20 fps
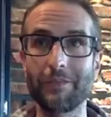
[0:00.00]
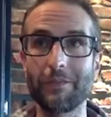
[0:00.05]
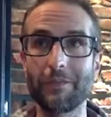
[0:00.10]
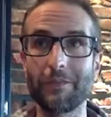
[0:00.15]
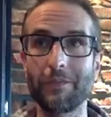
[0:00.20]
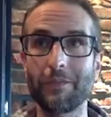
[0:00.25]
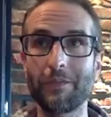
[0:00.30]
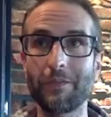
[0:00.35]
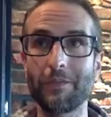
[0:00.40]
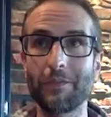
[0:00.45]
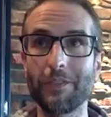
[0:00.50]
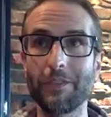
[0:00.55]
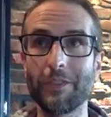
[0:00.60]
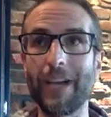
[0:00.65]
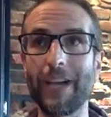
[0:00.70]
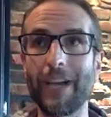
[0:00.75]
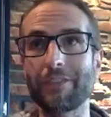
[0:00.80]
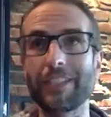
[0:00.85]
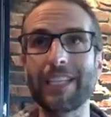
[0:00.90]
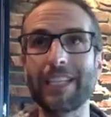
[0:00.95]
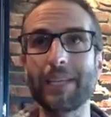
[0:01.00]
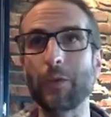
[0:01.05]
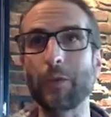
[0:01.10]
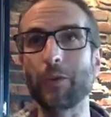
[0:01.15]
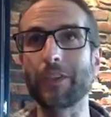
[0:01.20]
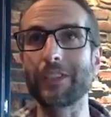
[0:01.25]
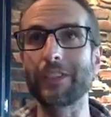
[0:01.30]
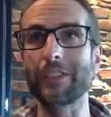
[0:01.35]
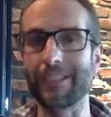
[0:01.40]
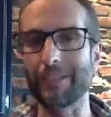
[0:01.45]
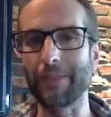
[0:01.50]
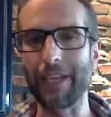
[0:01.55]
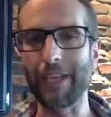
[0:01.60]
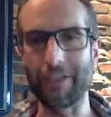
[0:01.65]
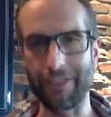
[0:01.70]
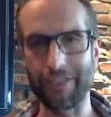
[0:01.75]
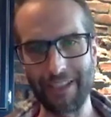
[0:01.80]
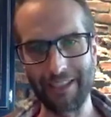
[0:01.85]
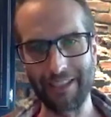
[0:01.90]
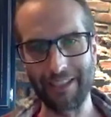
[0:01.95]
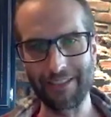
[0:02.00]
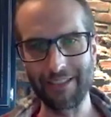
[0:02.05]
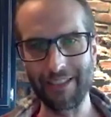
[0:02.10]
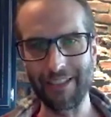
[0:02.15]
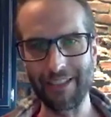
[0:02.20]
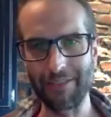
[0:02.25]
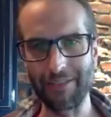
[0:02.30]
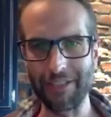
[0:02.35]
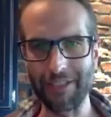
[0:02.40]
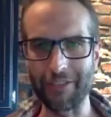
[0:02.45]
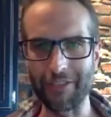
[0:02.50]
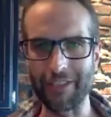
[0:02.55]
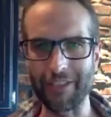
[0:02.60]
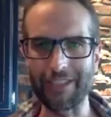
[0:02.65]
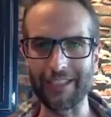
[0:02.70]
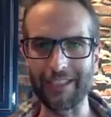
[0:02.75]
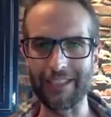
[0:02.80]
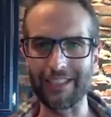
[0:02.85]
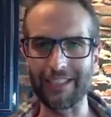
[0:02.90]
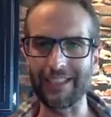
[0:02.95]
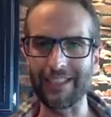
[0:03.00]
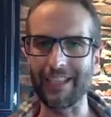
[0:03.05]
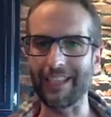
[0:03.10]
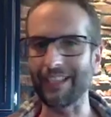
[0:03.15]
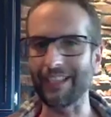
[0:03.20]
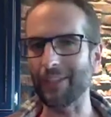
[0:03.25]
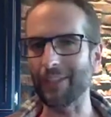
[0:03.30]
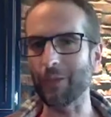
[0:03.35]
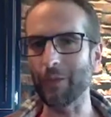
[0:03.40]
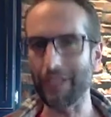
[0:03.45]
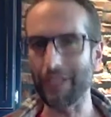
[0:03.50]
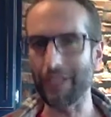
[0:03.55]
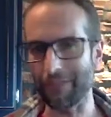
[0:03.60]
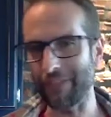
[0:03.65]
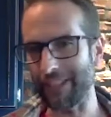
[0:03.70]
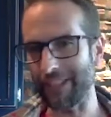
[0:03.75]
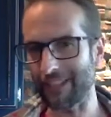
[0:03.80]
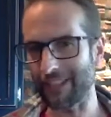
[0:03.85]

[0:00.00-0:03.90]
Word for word: you have to keep your system healthy um, to do this. This is not a quick Absolutely. fix,